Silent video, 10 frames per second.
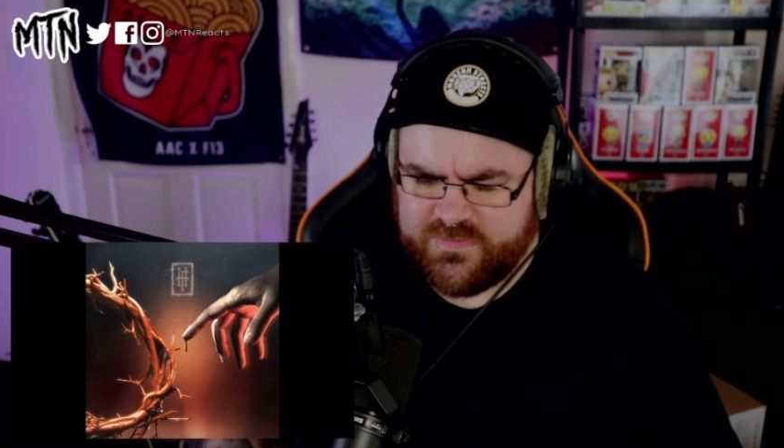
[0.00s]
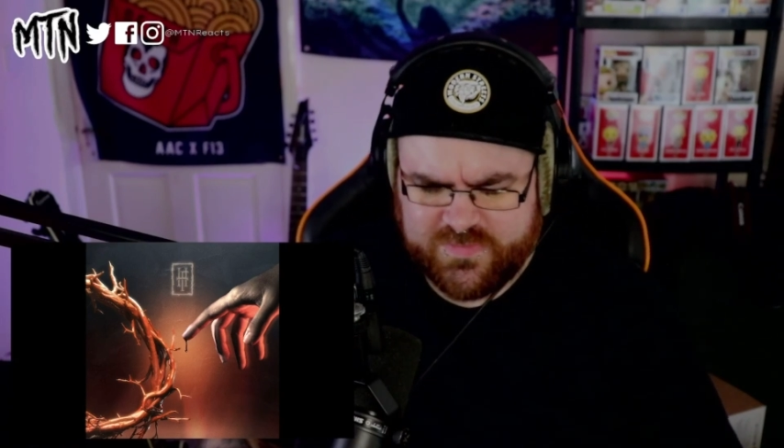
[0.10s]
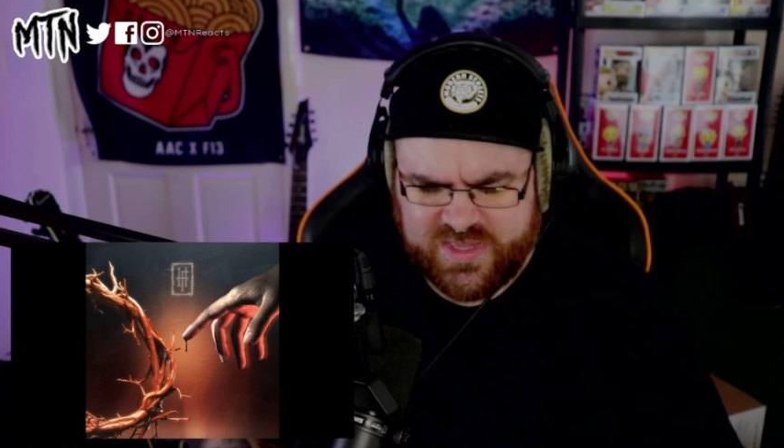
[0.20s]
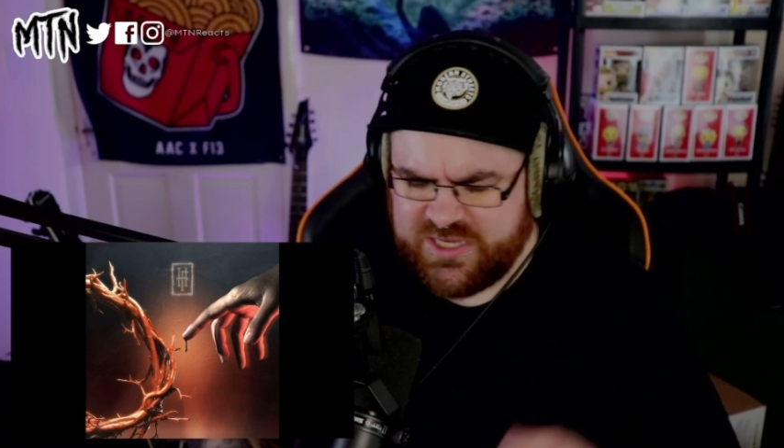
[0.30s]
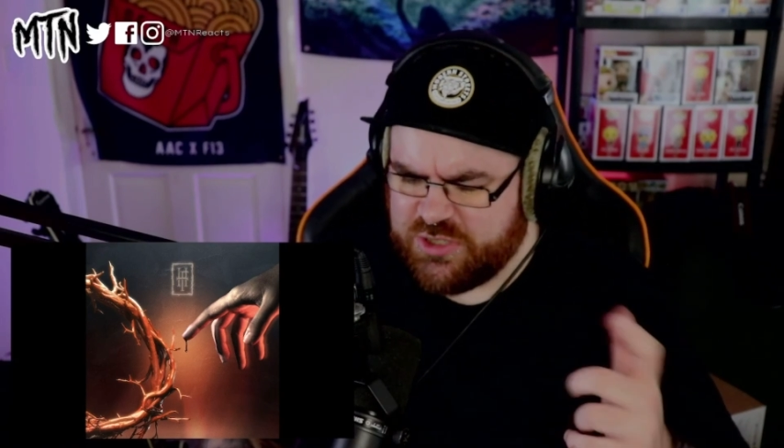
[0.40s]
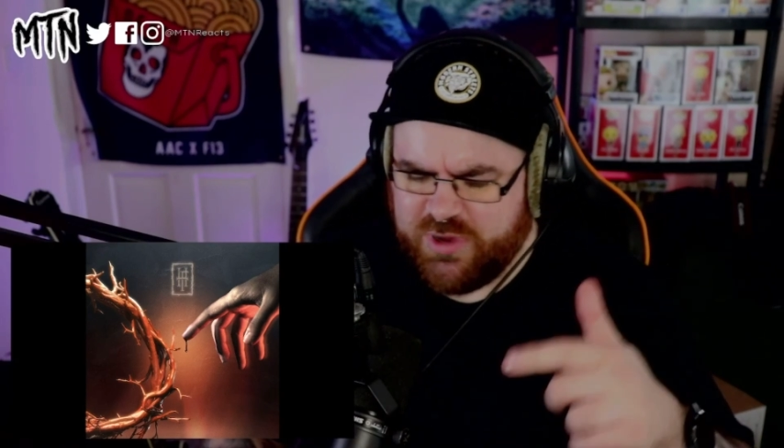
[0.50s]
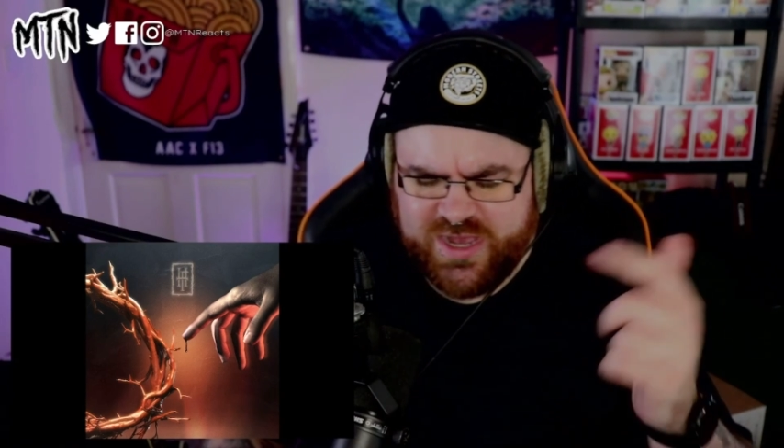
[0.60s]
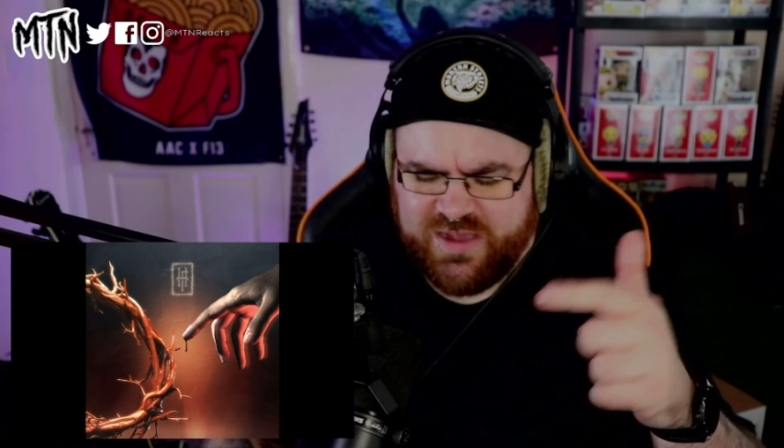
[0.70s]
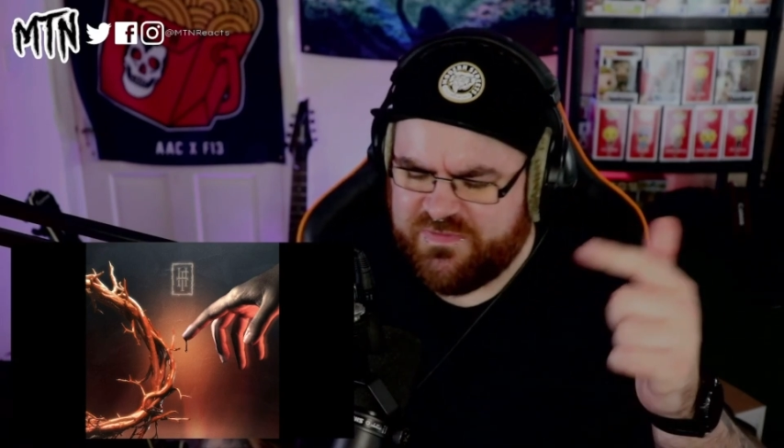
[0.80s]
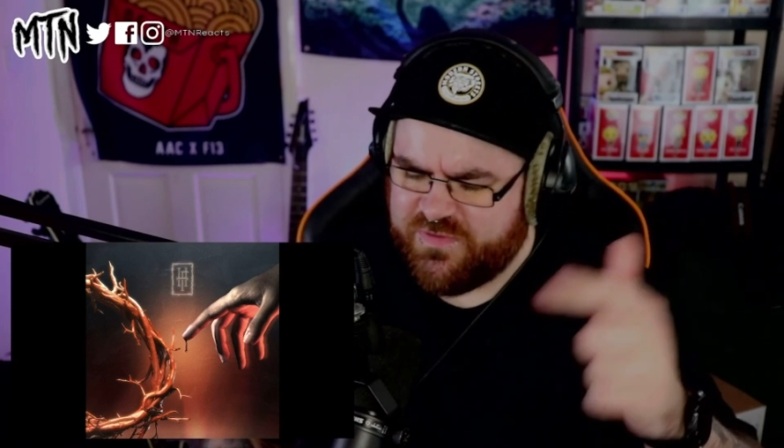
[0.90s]
This is
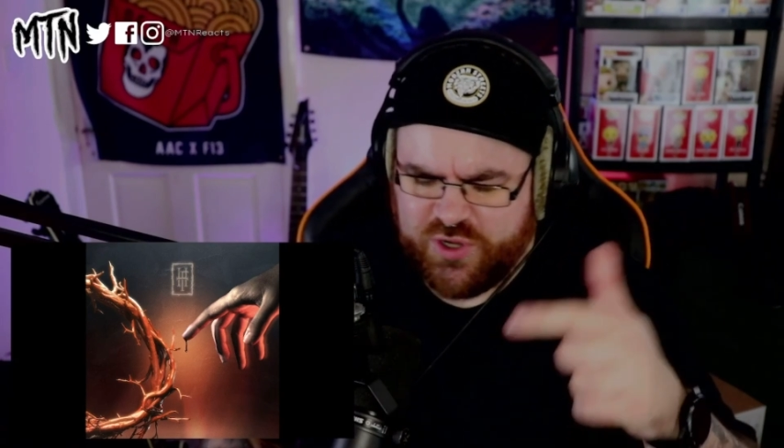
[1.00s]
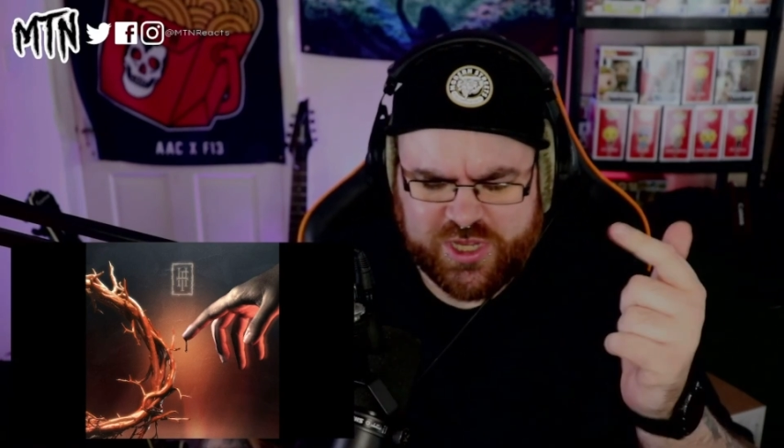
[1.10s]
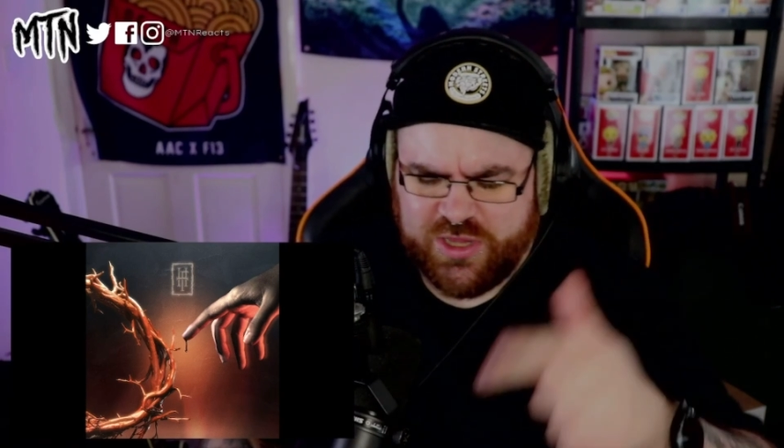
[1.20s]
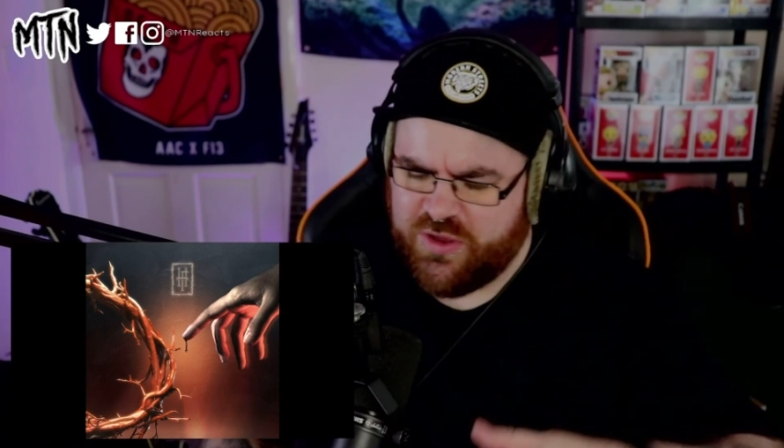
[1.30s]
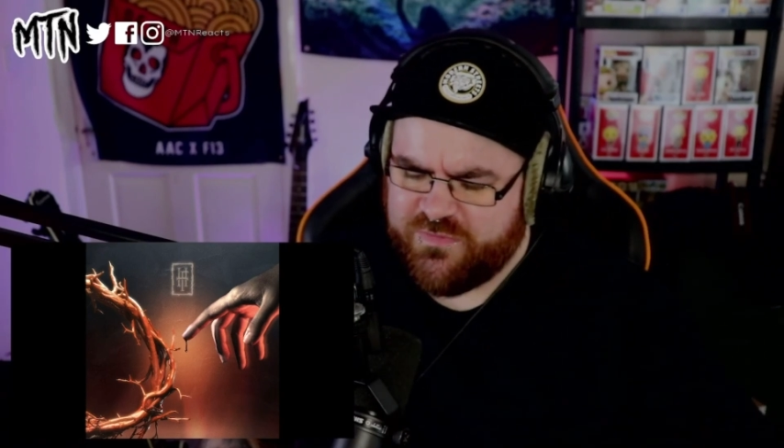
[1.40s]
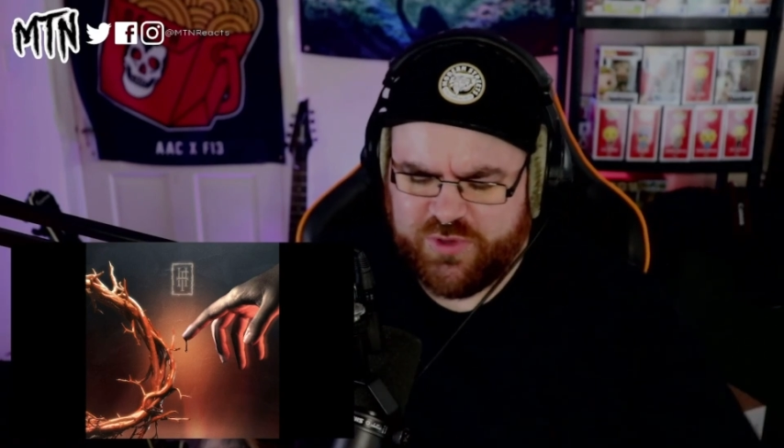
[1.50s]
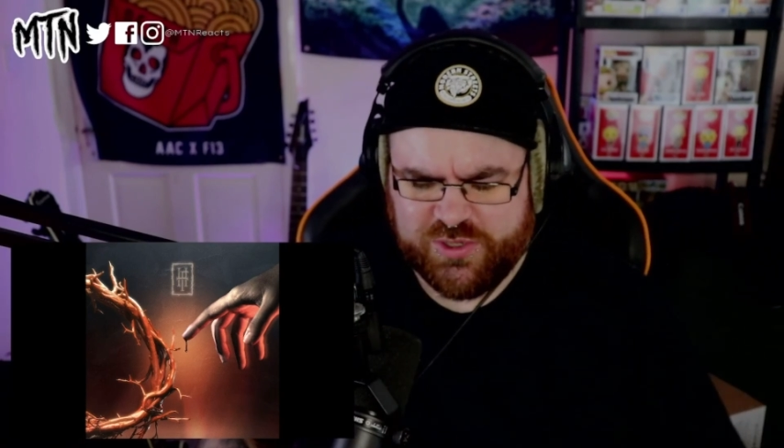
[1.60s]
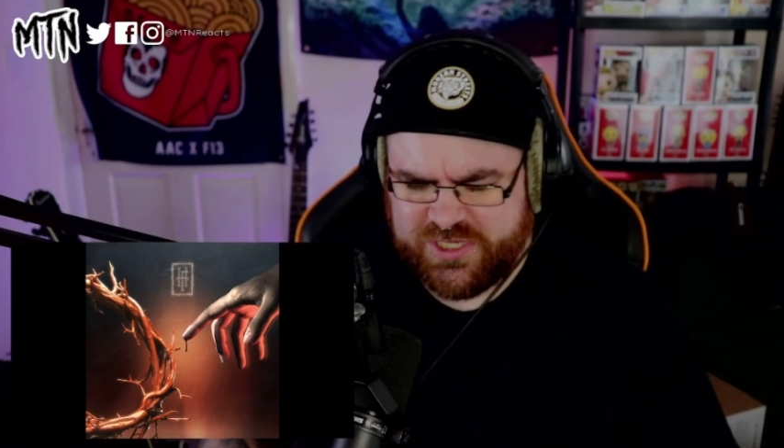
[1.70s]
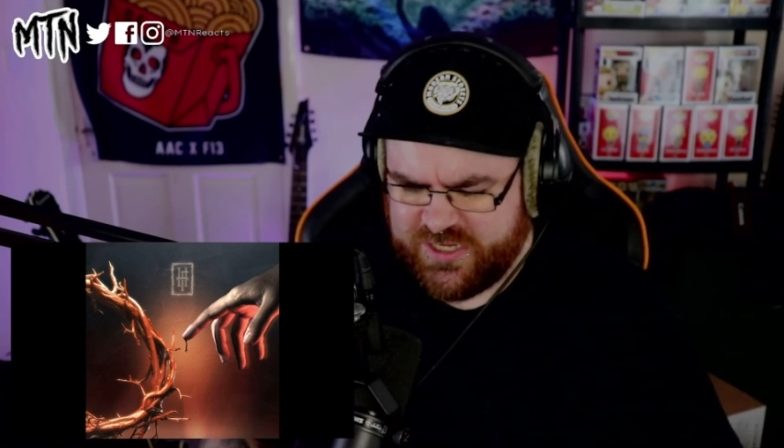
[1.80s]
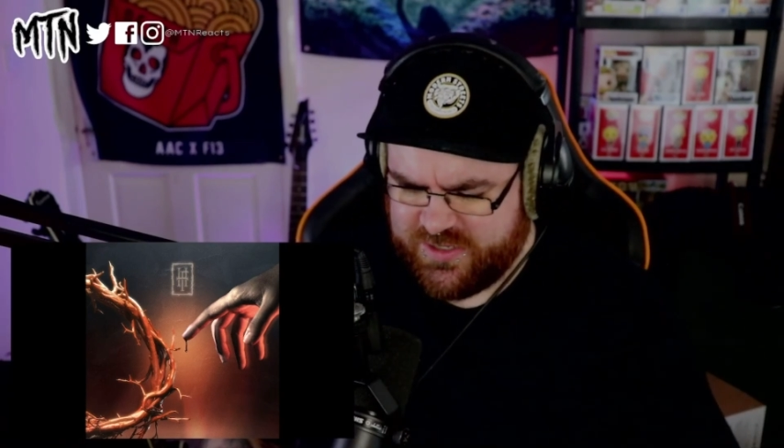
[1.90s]
why I fucking love music.